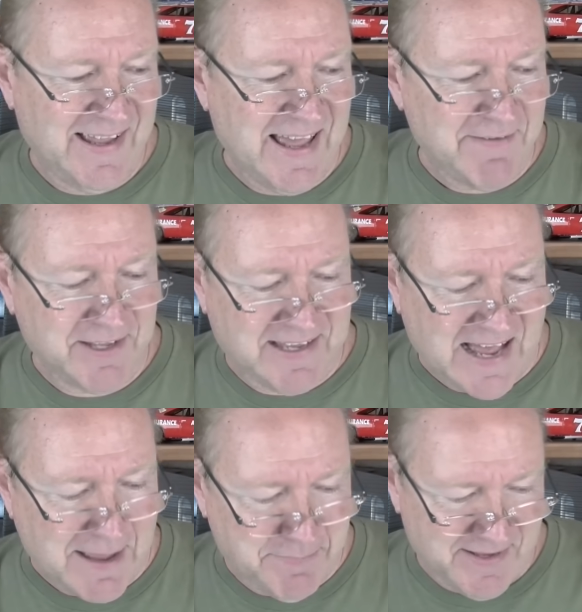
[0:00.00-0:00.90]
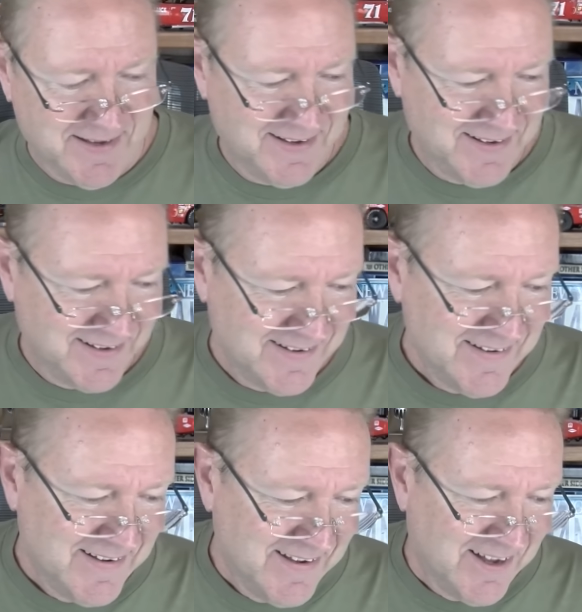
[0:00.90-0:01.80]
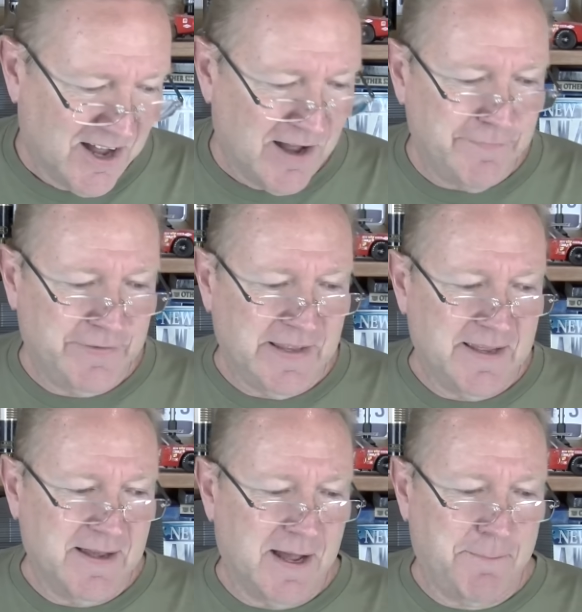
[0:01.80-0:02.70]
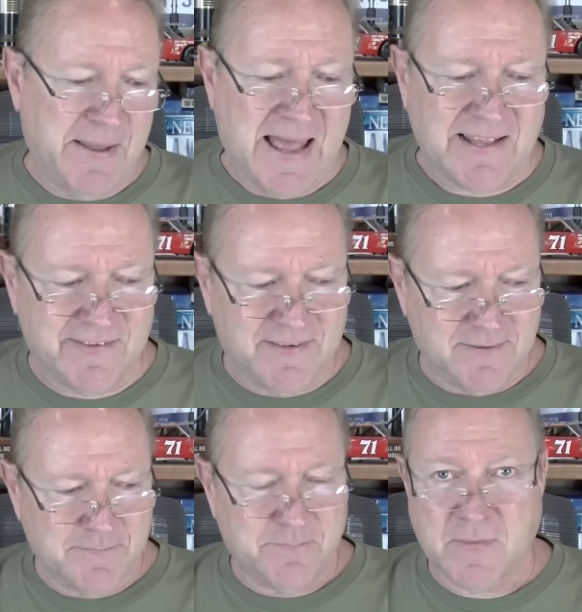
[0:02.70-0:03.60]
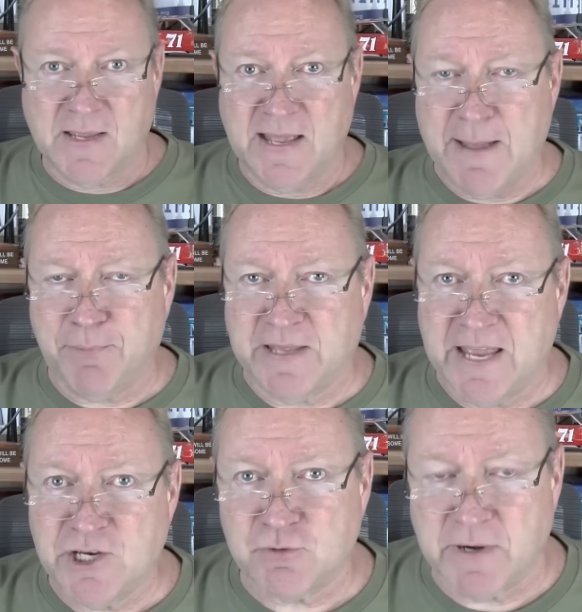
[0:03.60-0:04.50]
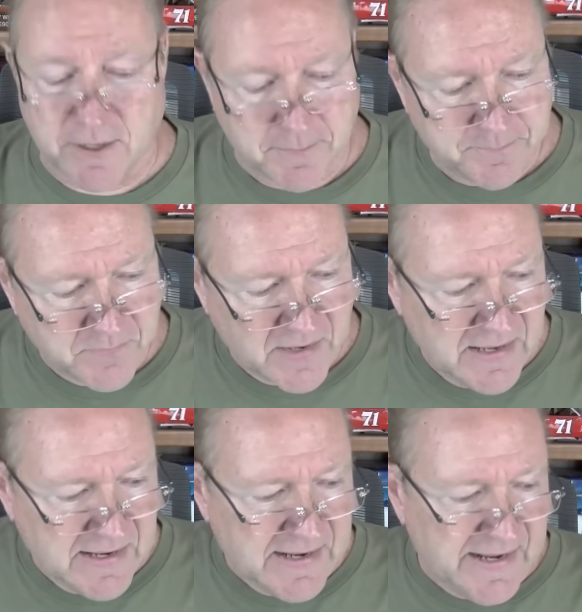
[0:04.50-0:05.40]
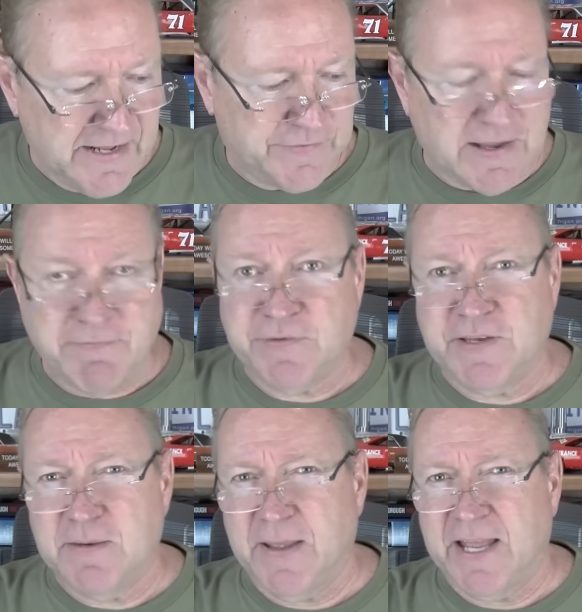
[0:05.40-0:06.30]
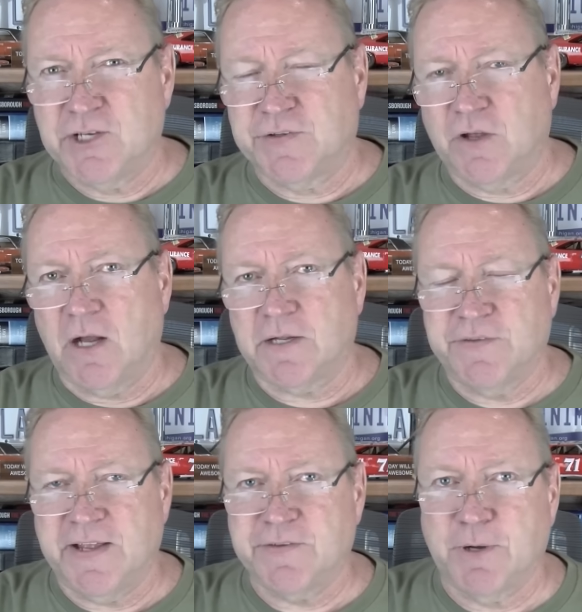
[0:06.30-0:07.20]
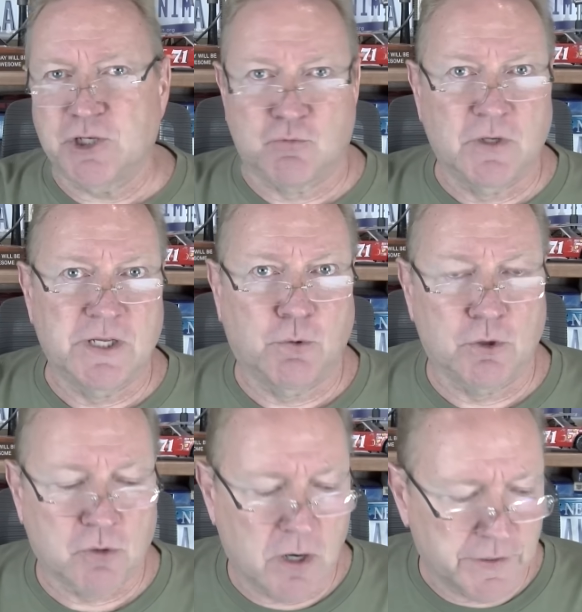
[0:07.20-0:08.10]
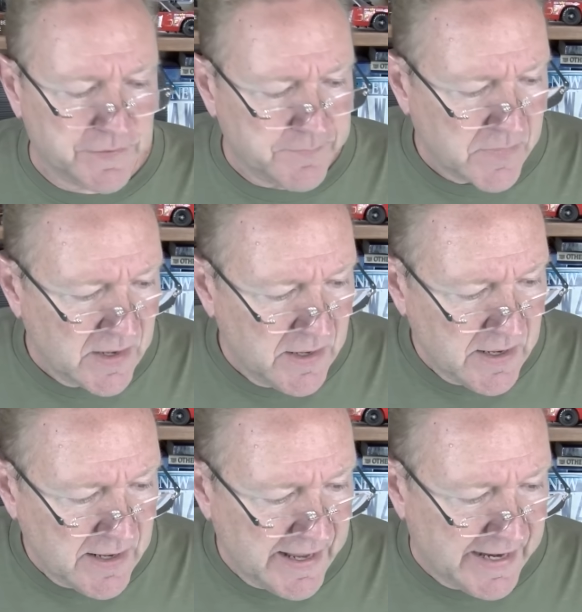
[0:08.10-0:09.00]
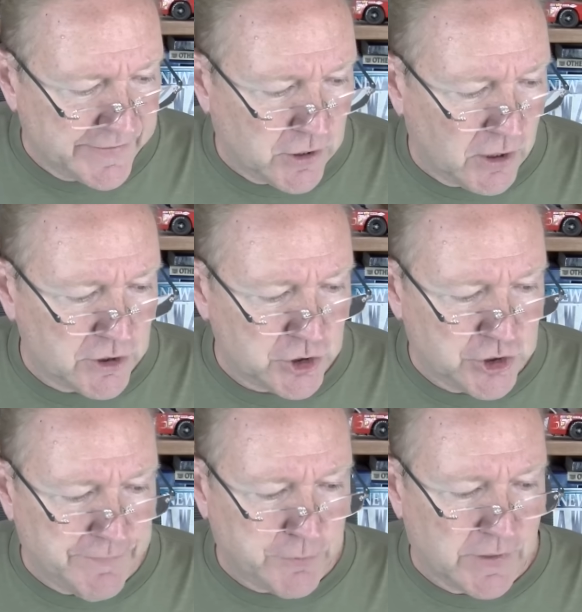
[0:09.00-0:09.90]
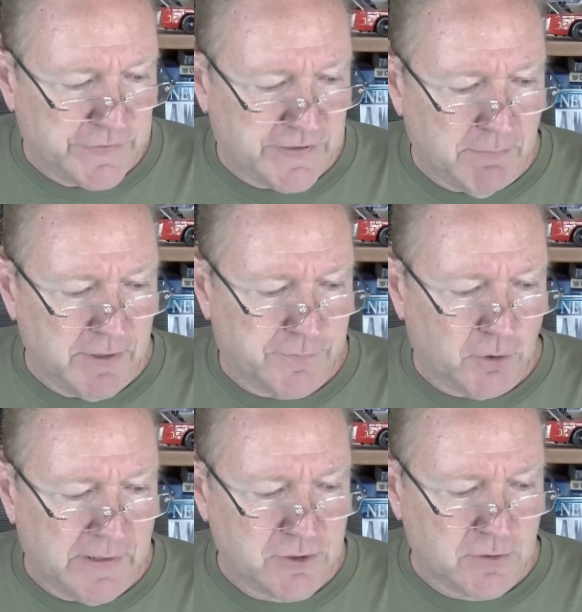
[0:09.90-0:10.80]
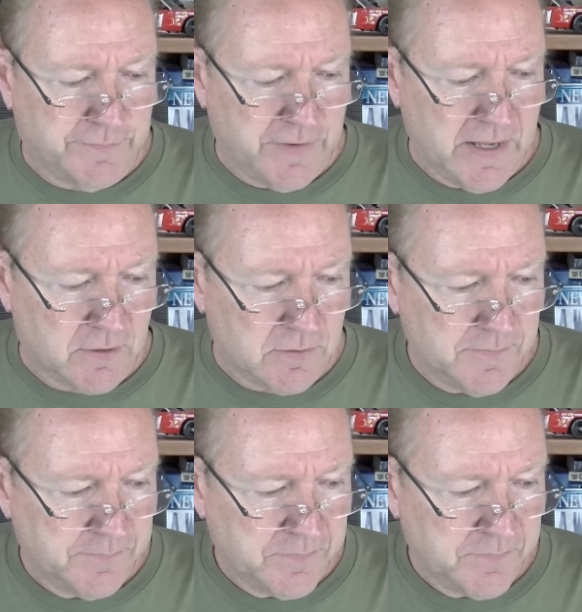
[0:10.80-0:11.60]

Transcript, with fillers: I have a copy of the uh, patent application right here. It's 17 pages long, contains a bunch of really cool drawings, and it's called Shifter Assembly for Electric Vehicle.